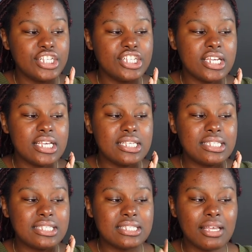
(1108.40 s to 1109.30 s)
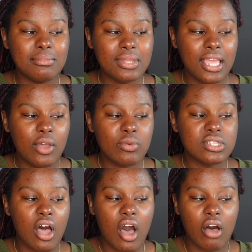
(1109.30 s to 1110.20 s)
Just something was
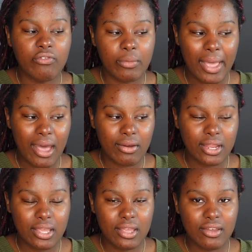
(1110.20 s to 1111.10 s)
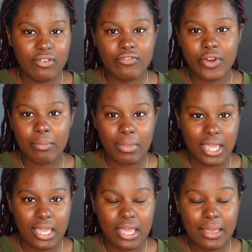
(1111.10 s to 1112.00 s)
off about it for
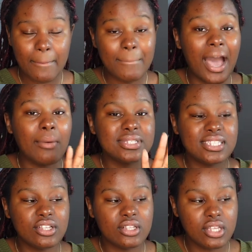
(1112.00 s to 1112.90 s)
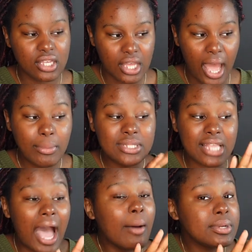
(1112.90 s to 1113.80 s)
me. But I
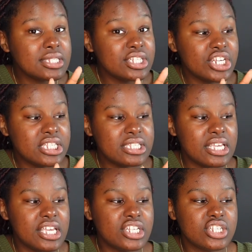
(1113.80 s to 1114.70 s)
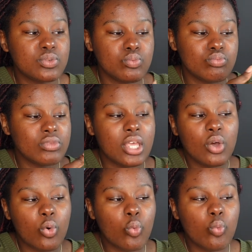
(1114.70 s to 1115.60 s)
would suggest it. It just
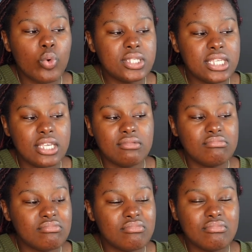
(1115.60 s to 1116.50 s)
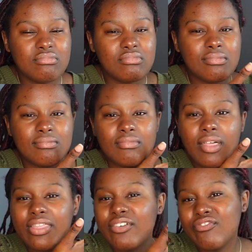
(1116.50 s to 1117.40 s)
wasn't
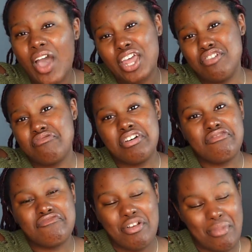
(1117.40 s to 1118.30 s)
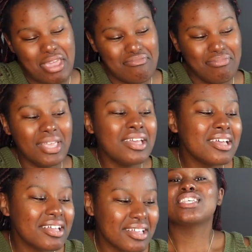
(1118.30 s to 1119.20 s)
the final one for me.
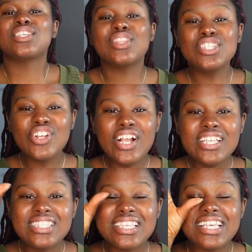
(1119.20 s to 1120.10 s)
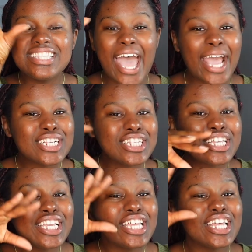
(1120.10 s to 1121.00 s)
So this dress is
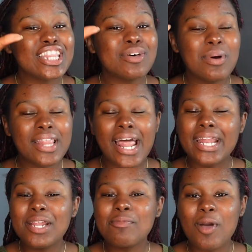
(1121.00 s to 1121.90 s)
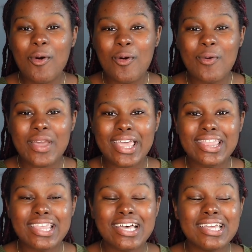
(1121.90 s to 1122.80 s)
actually the one that I ended up going
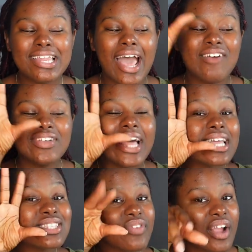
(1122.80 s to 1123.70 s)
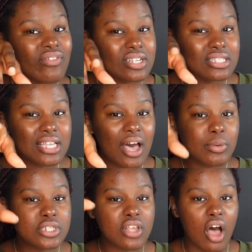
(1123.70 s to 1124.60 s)
with. And I feel like it's very versatile,
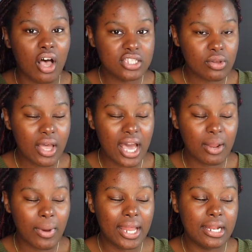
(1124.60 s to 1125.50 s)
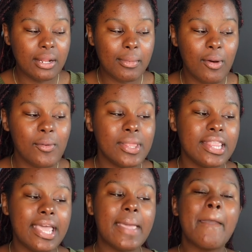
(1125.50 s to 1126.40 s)
which is also kind of why I ended up going with
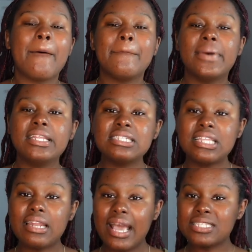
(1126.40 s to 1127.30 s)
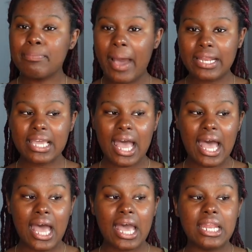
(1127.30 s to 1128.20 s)
it. But it's just a nice
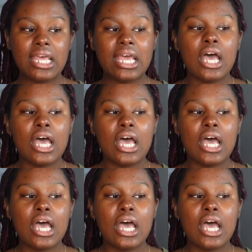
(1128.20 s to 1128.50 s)
bodycon.